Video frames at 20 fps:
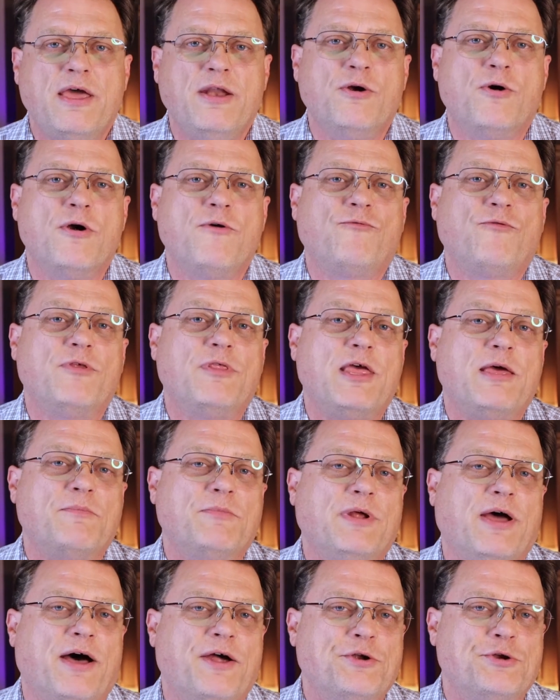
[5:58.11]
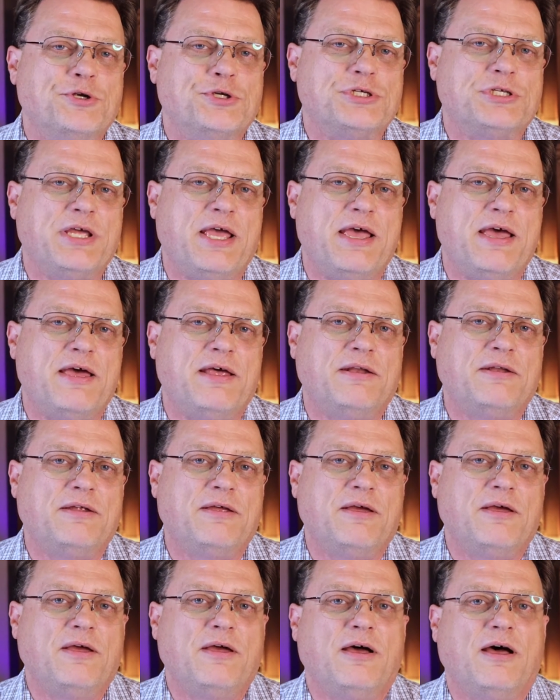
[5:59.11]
in order for them to understand